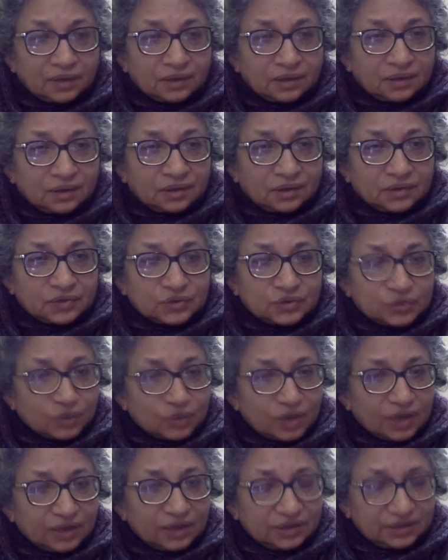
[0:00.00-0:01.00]
So
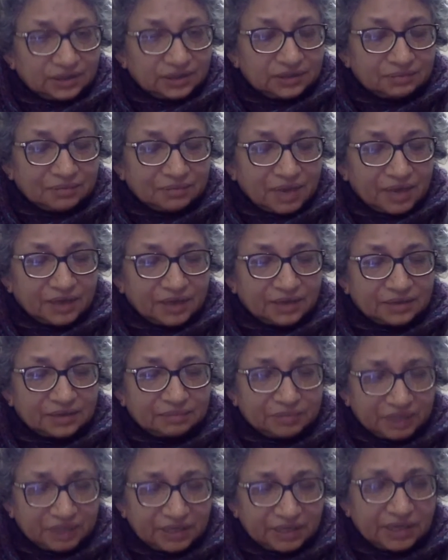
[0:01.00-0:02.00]
I think by
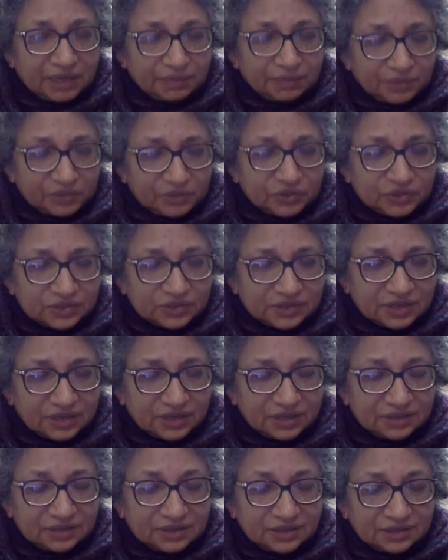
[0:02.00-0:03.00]
being able to
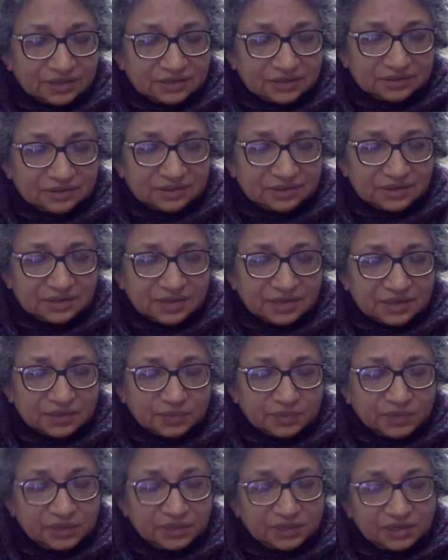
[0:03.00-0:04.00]
say that this
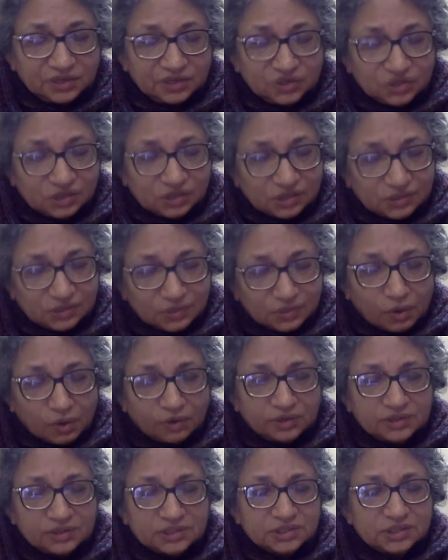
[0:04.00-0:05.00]
experiential
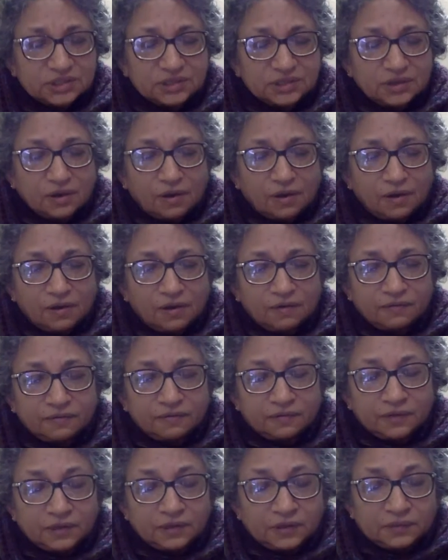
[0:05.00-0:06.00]
quality of
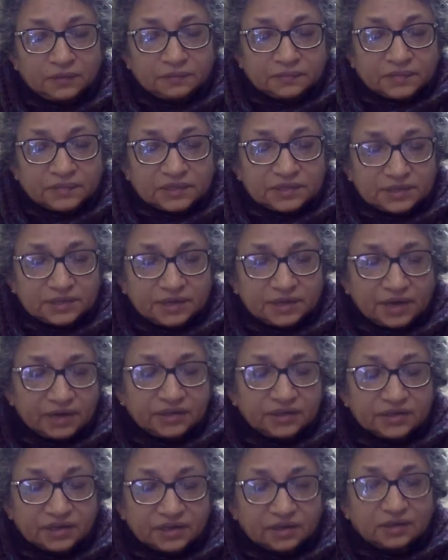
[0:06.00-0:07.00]

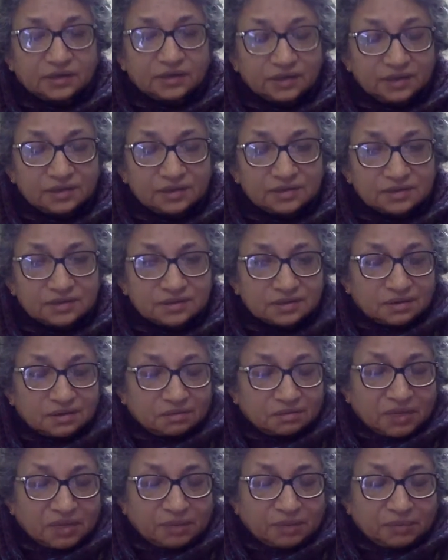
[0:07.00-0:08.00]
surrender is
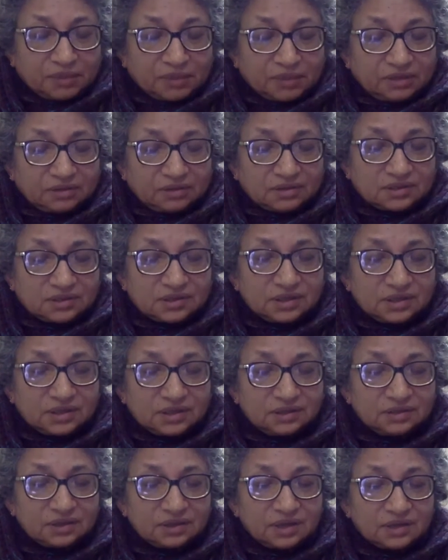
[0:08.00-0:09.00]
maybe
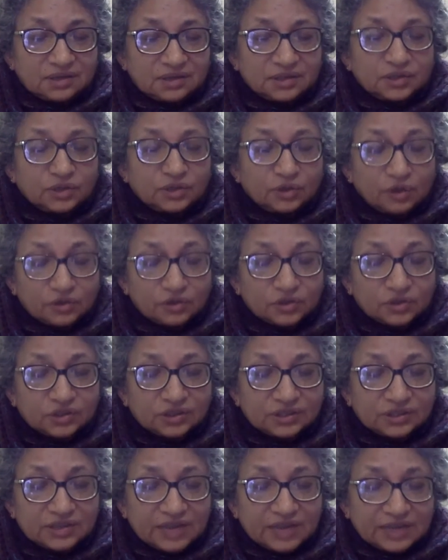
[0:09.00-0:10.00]
seen as a theological
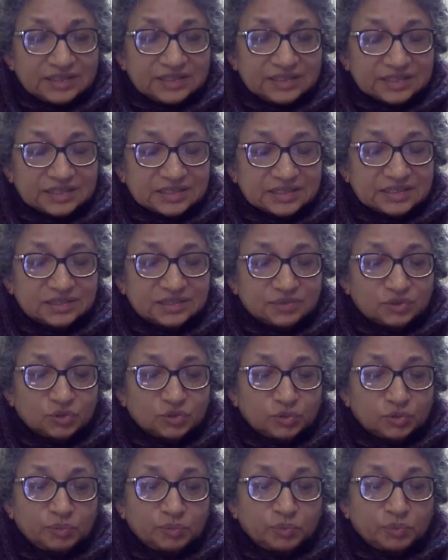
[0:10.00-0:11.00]
nicety, which
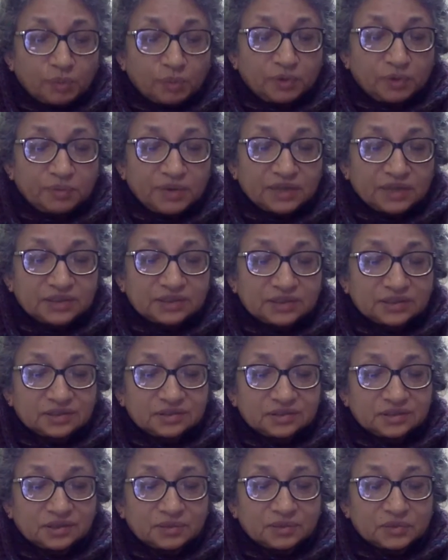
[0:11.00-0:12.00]
would be problematic in
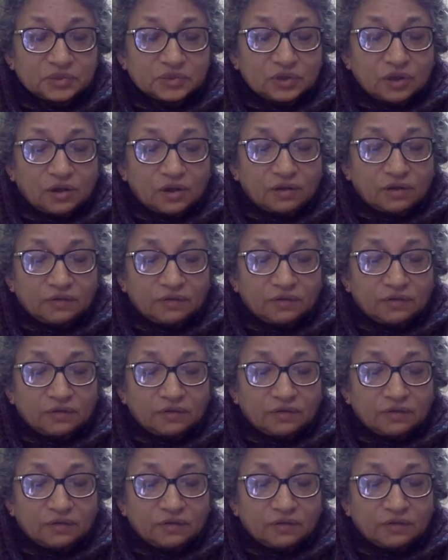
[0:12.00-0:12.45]
terms of